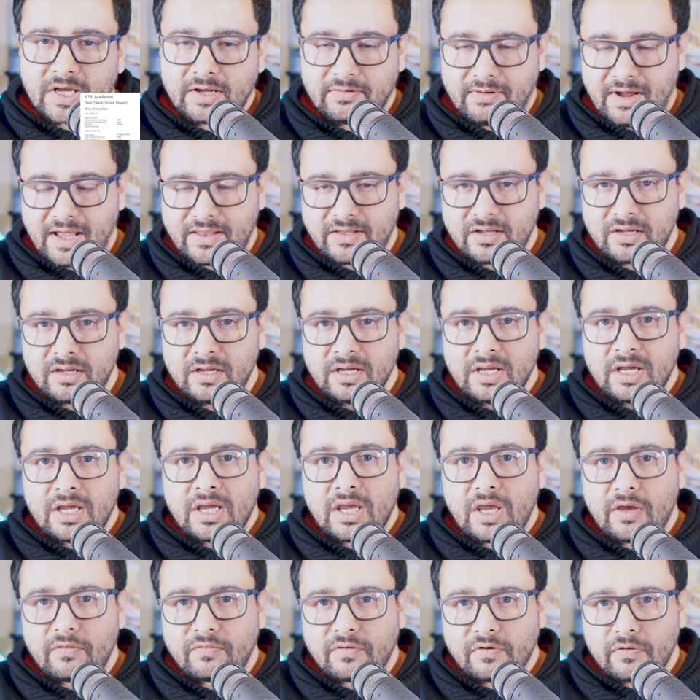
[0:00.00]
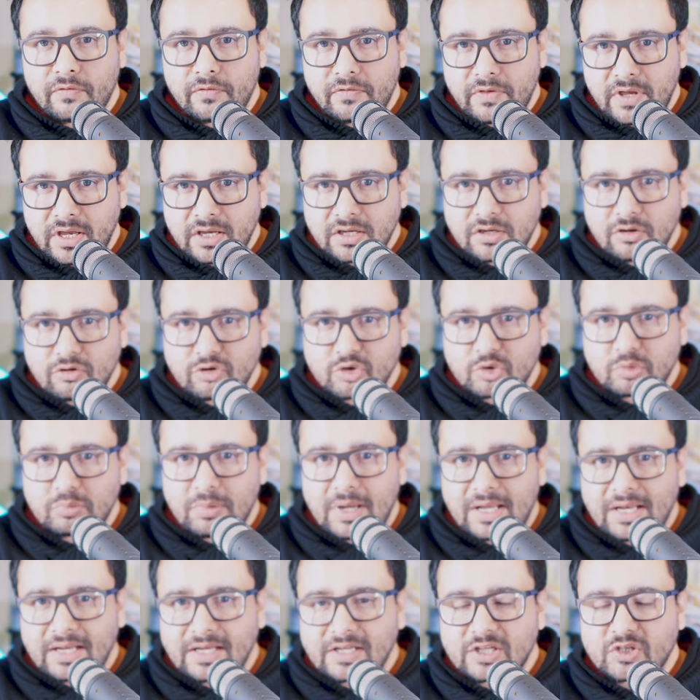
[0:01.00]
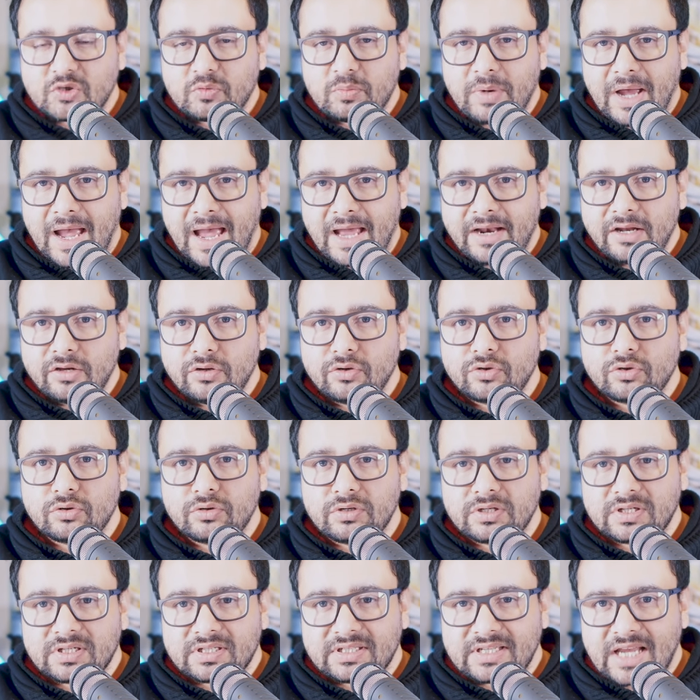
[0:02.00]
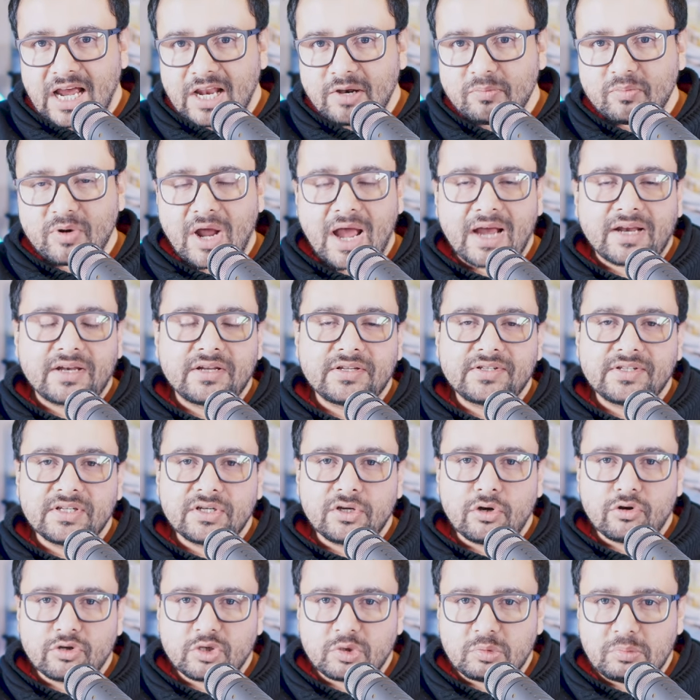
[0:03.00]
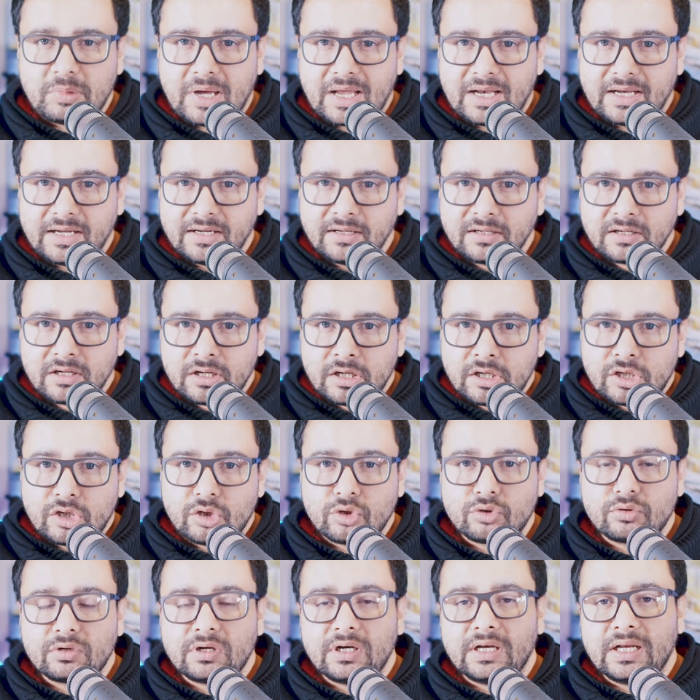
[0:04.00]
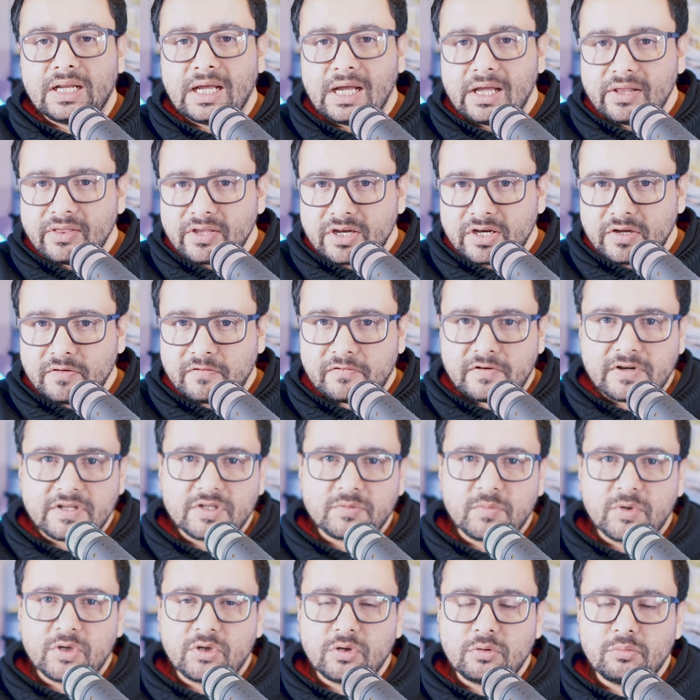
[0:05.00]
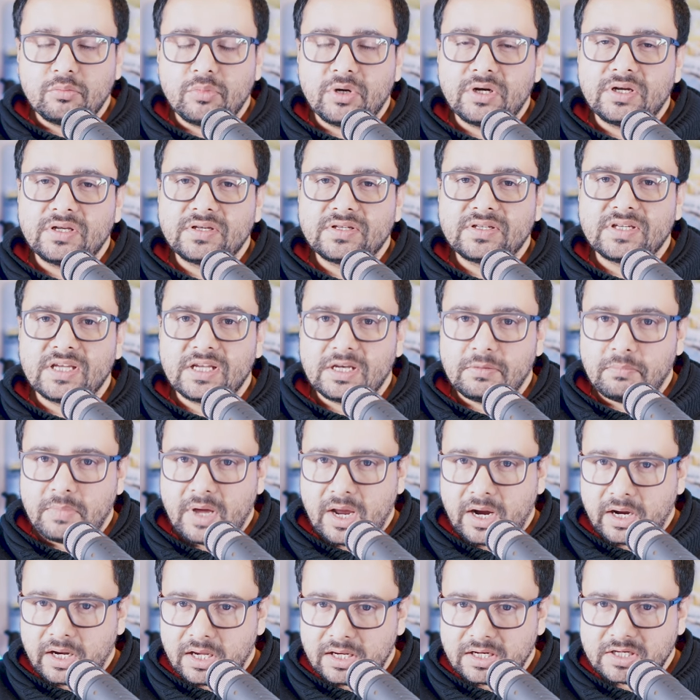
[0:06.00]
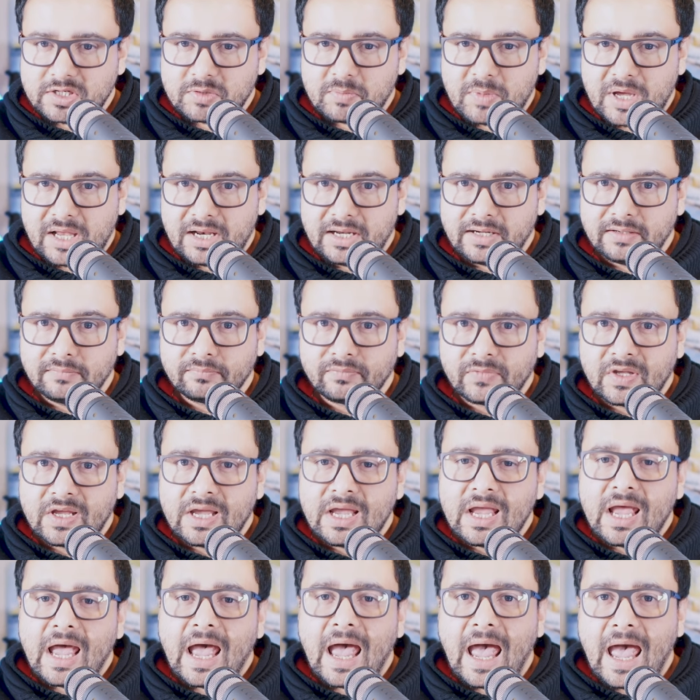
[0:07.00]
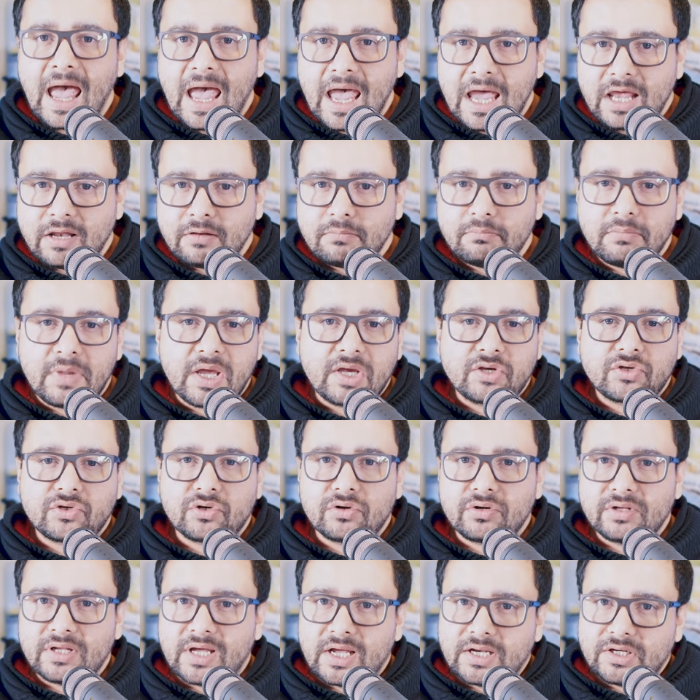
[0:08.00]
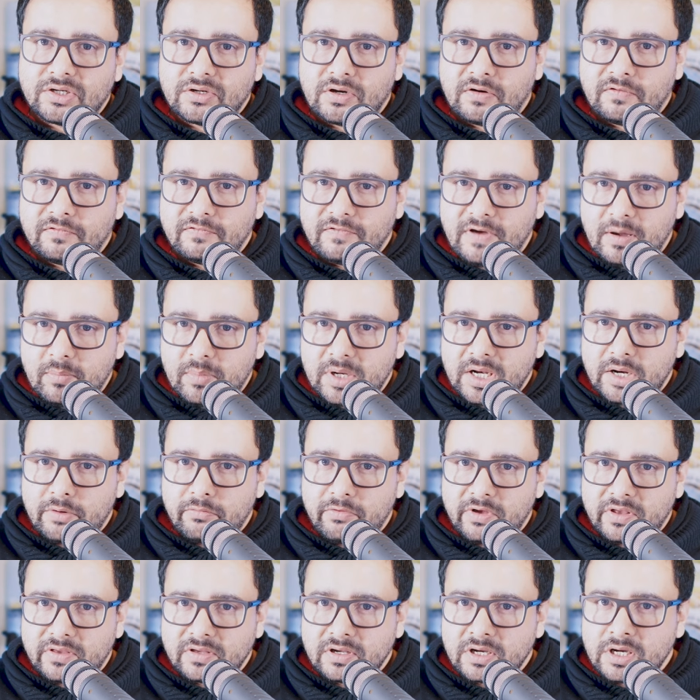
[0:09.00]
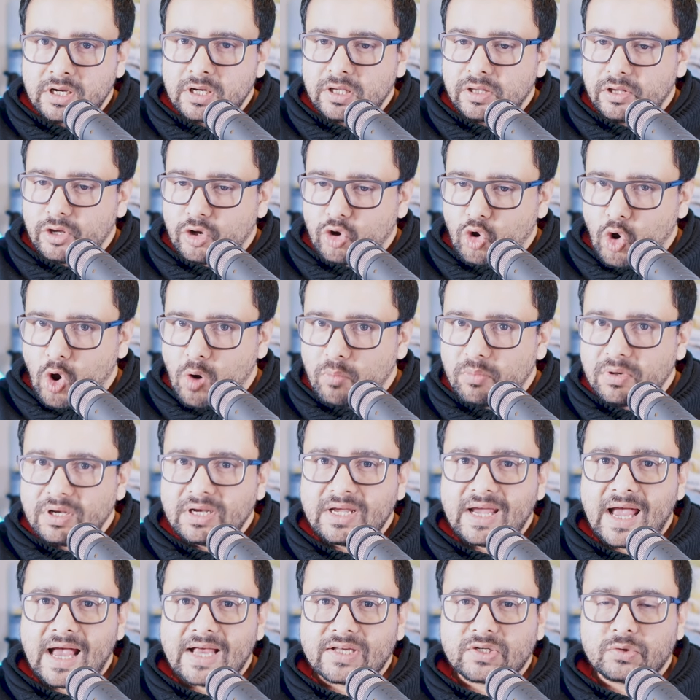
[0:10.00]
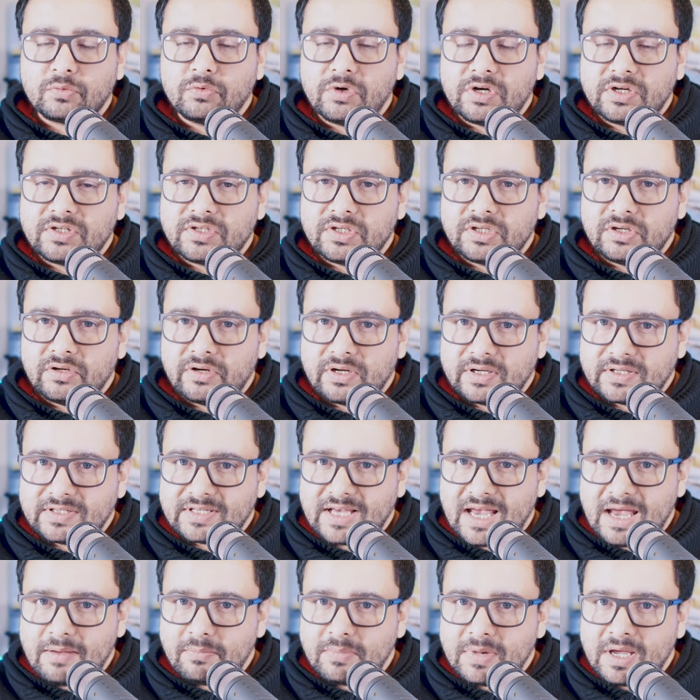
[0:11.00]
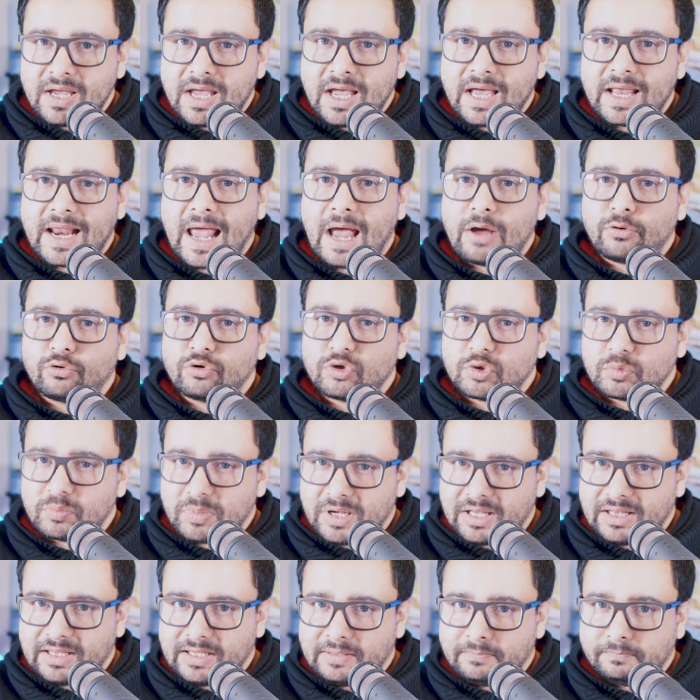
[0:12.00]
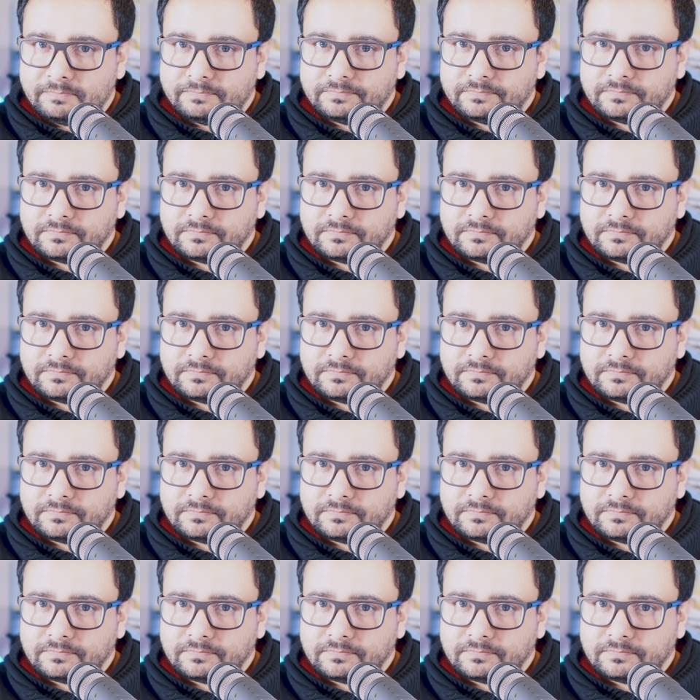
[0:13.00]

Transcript: Rather, if you think your spelling is bad, you should start practicing your spelling. You should learn the difference between British and American spelling and make sure that you are familiar with the commonly asked words in your exam and how to spell them.